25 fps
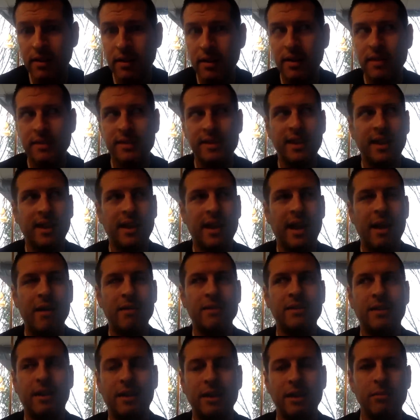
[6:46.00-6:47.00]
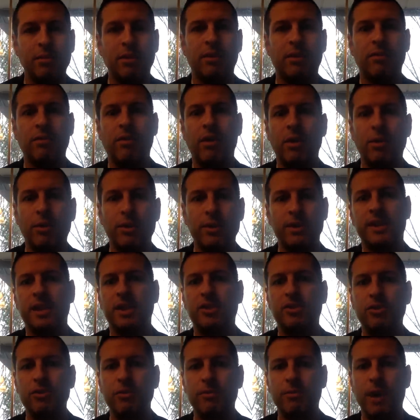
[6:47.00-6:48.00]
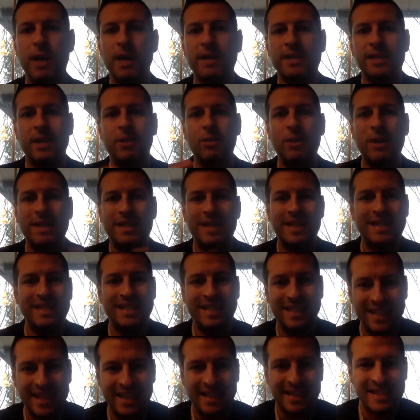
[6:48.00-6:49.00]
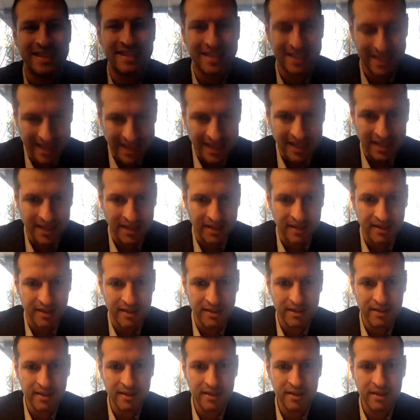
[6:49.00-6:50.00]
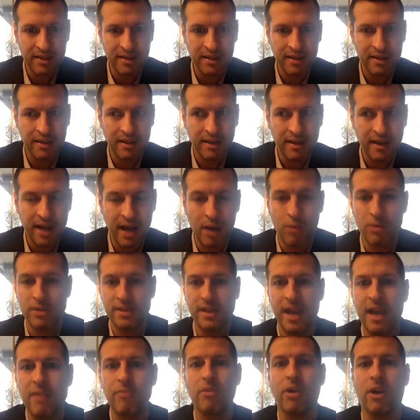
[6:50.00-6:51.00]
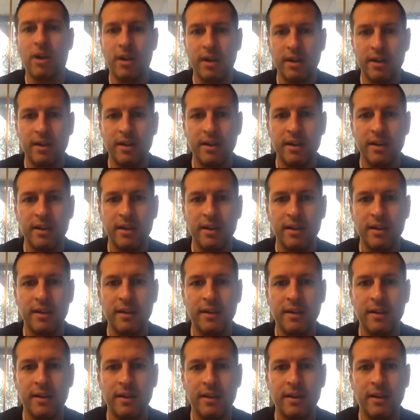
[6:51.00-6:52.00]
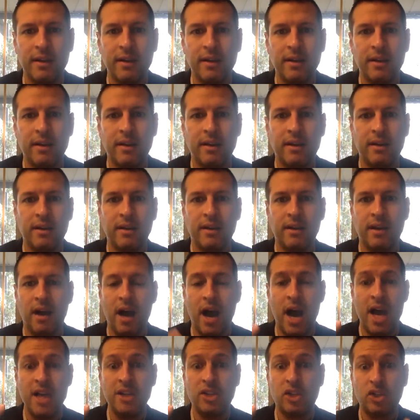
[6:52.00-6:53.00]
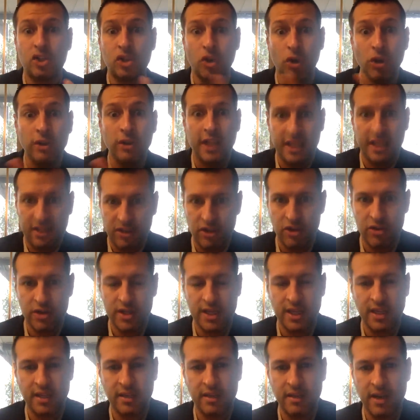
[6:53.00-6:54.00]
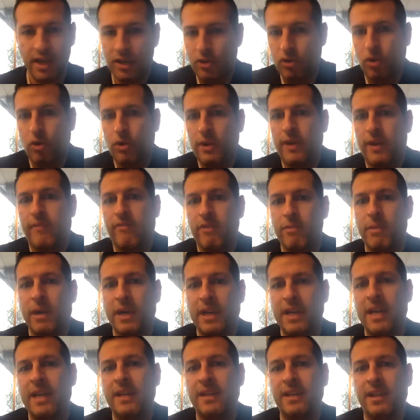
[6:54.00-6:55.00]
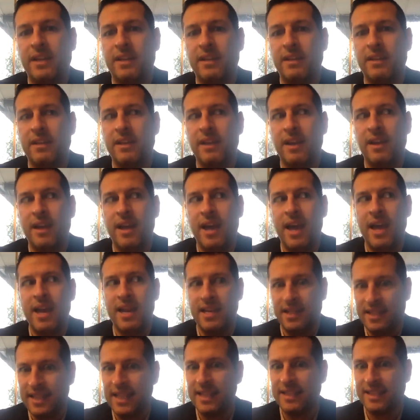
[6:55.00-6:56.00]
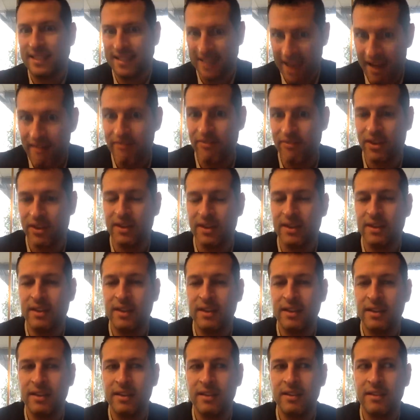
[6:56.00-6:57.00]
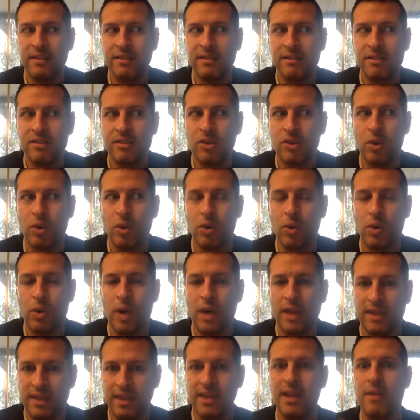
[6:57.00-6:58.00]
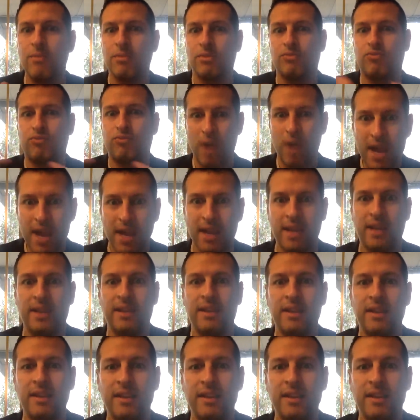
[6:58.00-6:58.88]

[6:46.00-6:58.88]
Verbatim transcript: I was like, I was talking about Aurora when it was at two bucks. It went to 16. How was I wrong? I sold at 13. I told everybody I did. And it's at seven. So I think I was right.